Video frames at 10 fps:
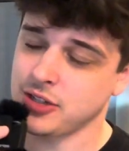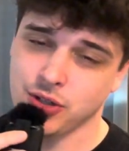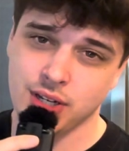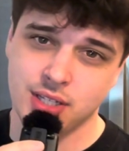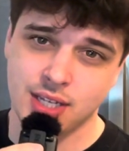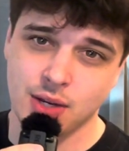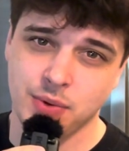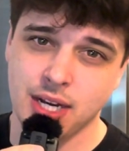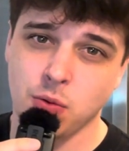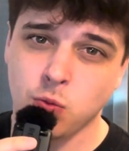you can see,
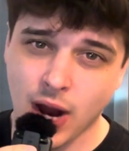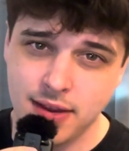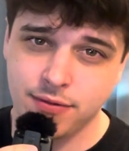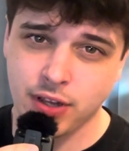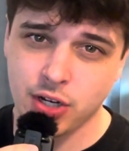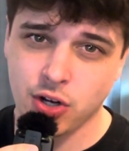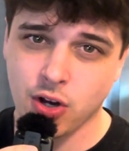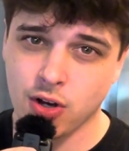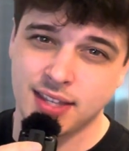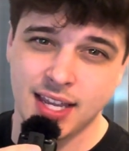we need white
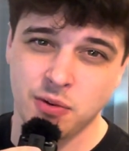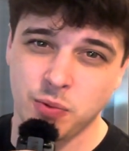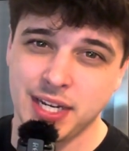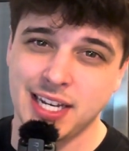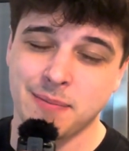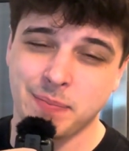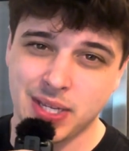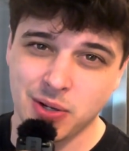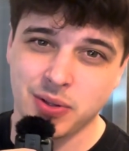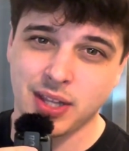vinegar. Then we need to
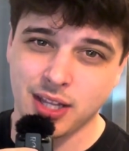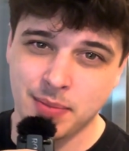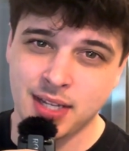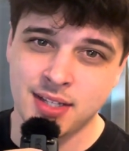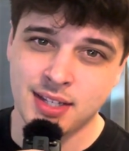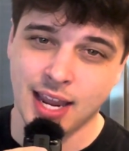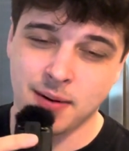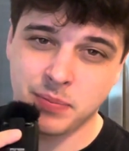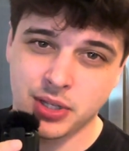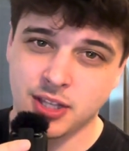peel the lemons
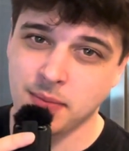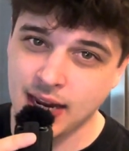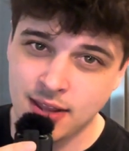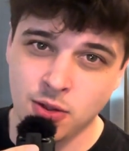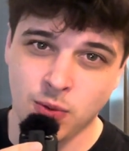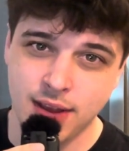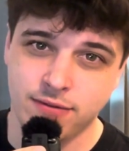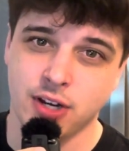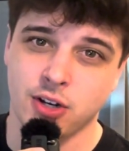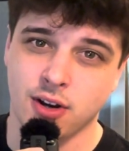and put them in the white
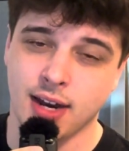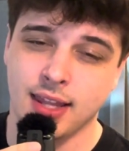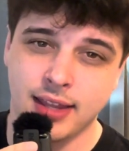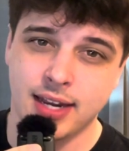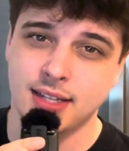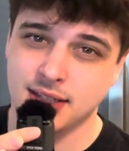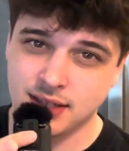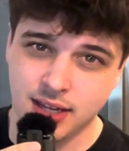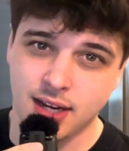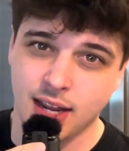vinegar and let it
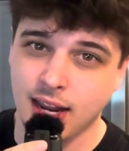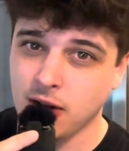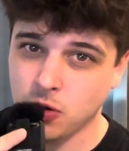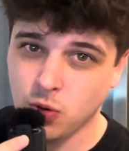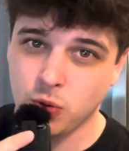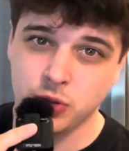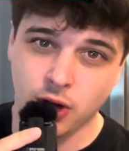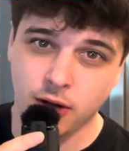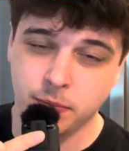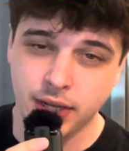sit in a cool,
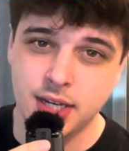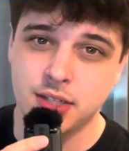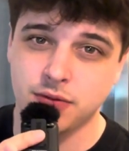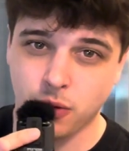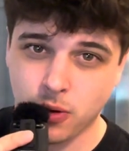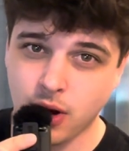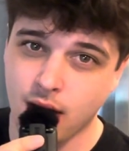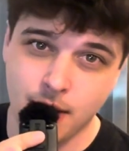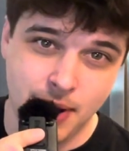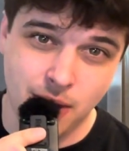dark place for
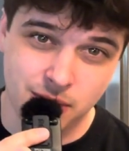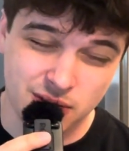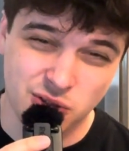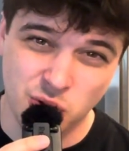about 2